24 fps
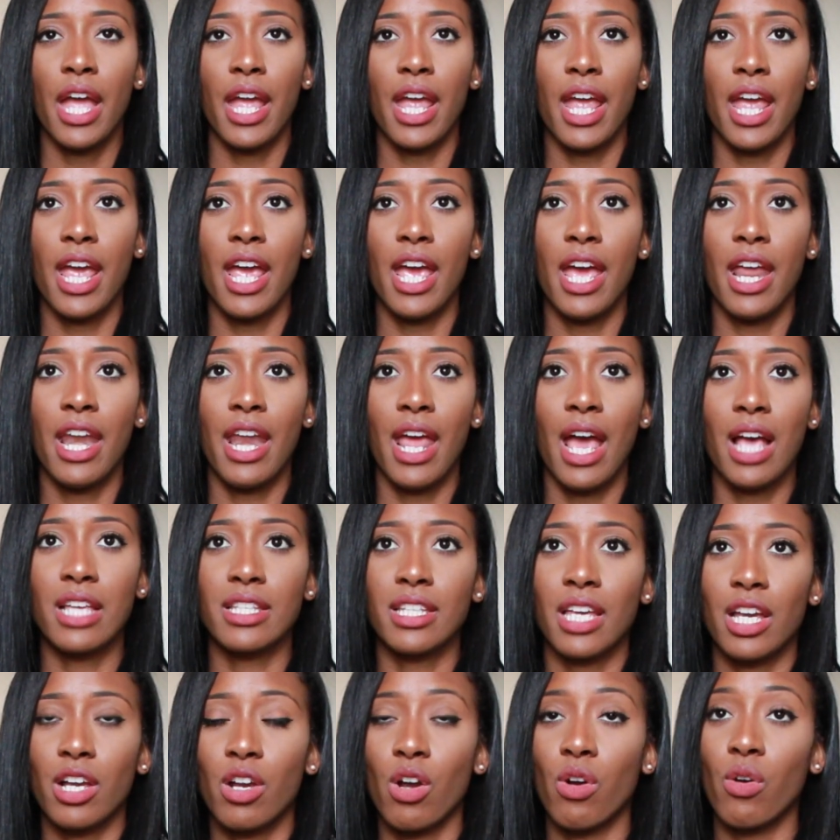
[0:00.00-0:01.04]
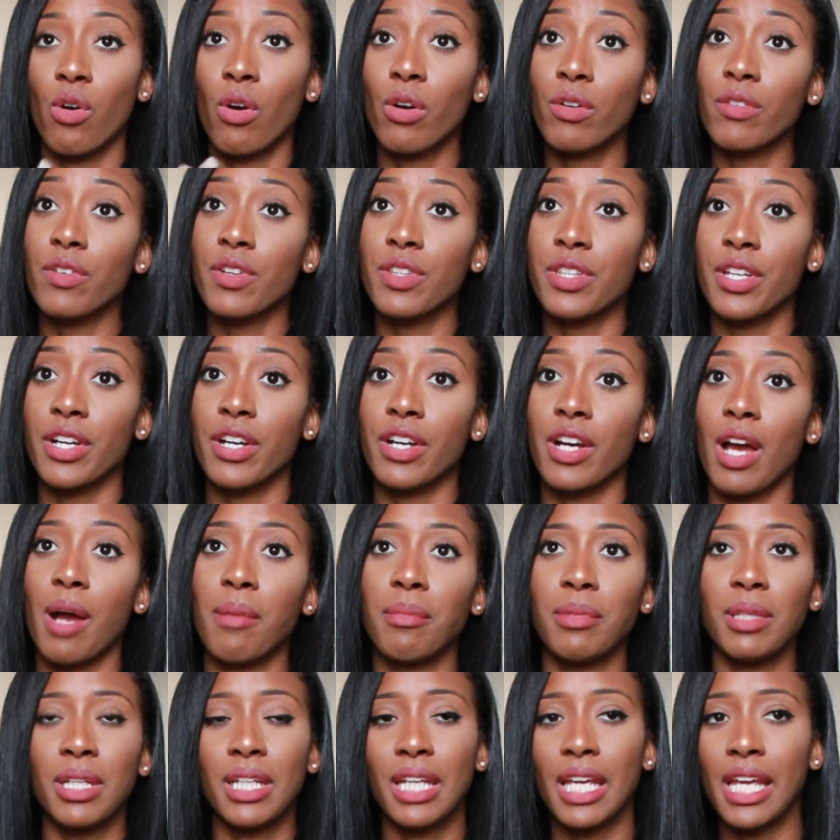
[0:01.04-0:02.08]
And as I go over there,
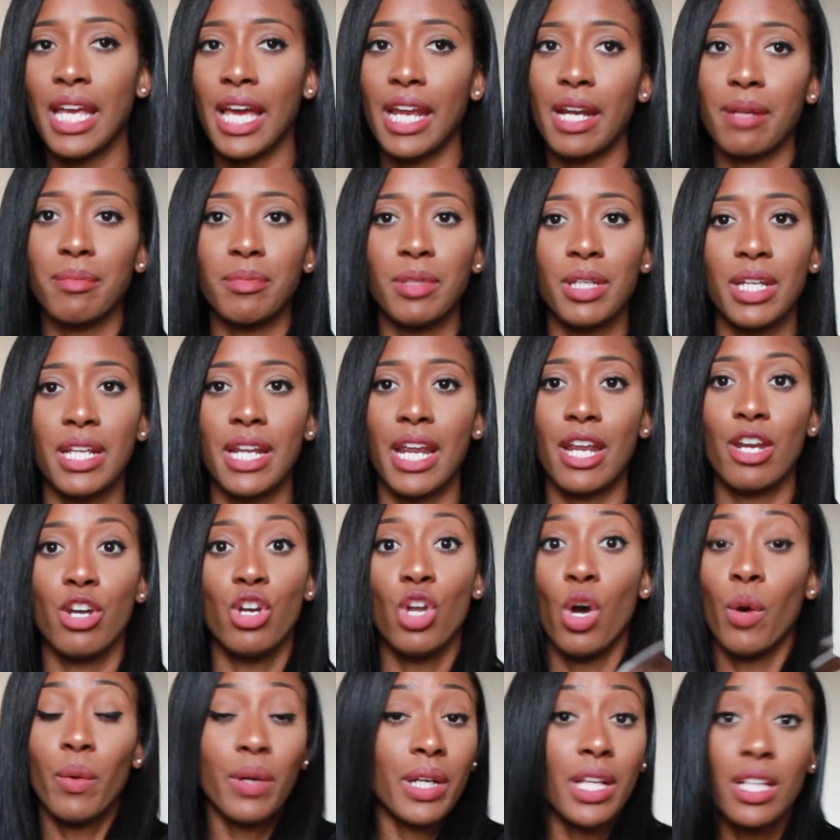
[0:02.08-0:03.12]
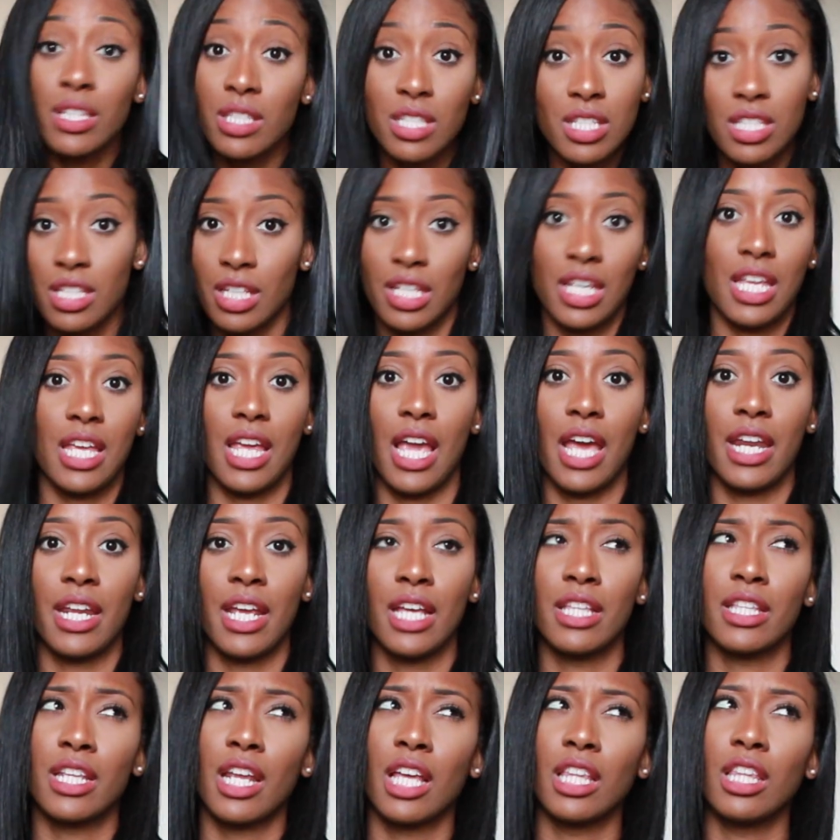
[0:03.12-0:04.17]
I'm looking at it. No one else is looking at
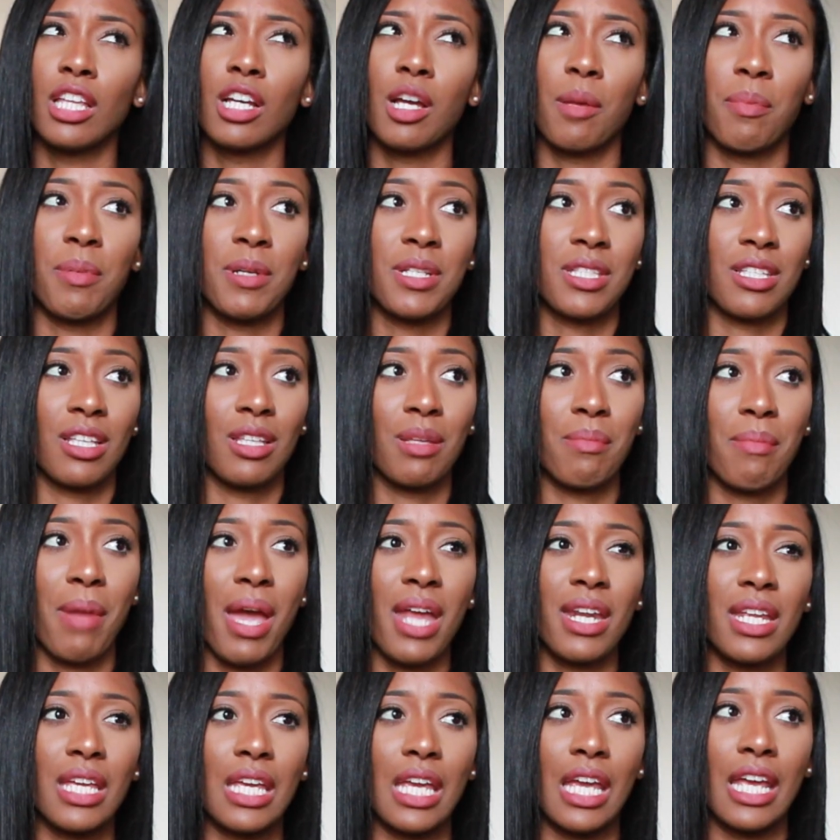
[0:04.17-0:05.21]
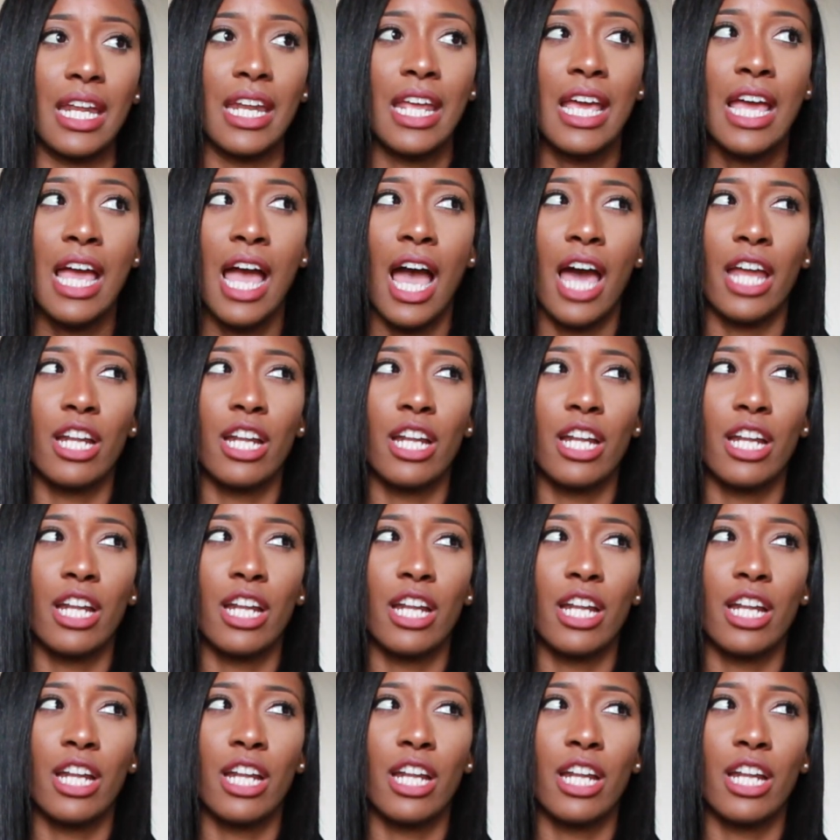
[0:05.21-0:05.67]
it. And then I look up and it's on the mannequin.